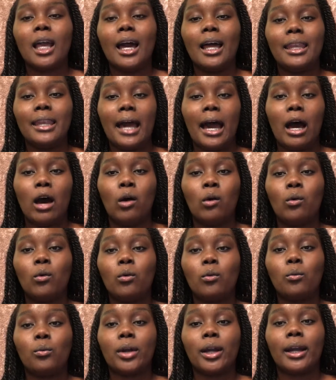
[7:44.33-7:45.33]
And now
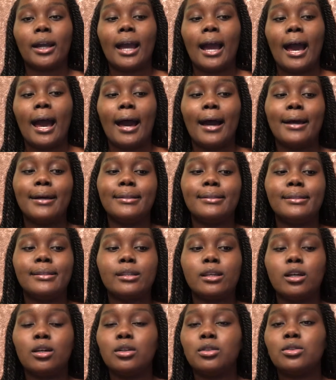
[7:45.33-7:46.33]
we're at
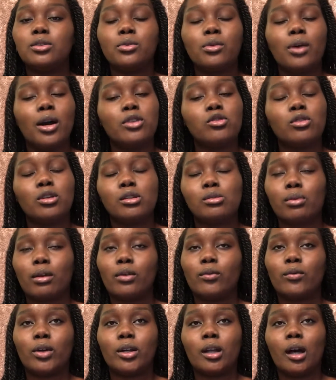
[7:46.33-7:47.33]

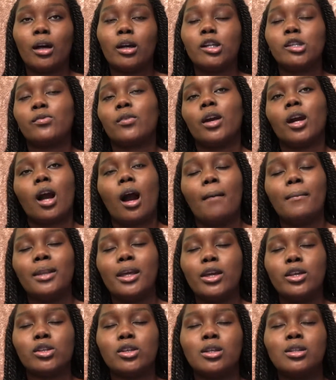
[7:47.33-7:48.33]
$224 for
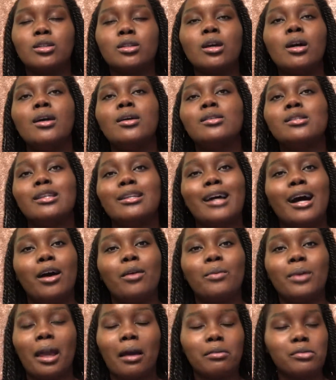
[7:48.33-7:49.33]
accommodations. So now
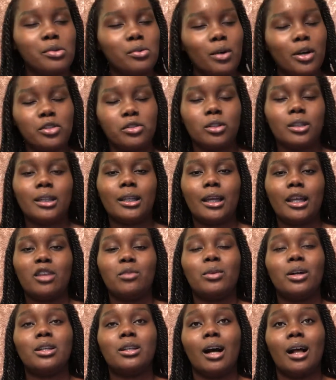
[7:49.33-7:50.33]
we have
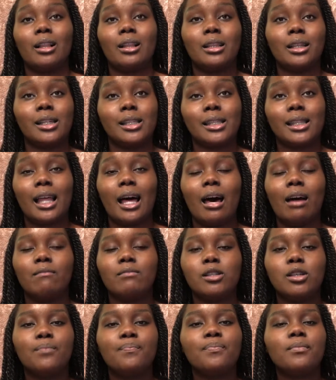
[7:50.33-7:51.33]
$281
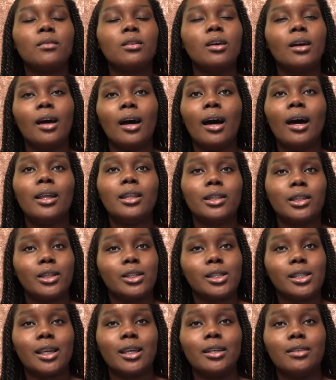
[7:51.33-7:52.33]
left. And
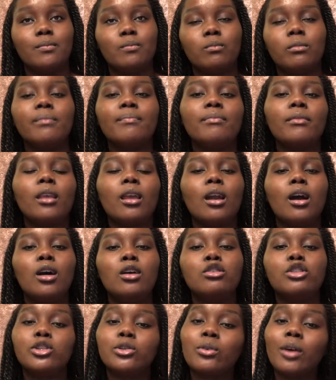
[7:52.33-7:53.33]
listen,
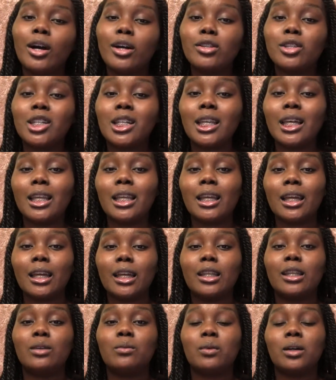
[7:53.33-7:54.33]

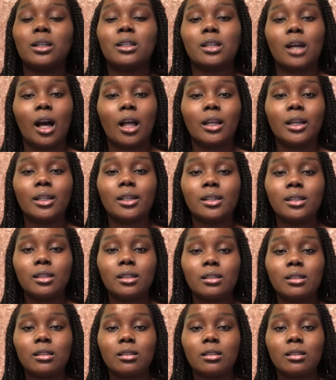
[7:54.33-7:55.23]
$281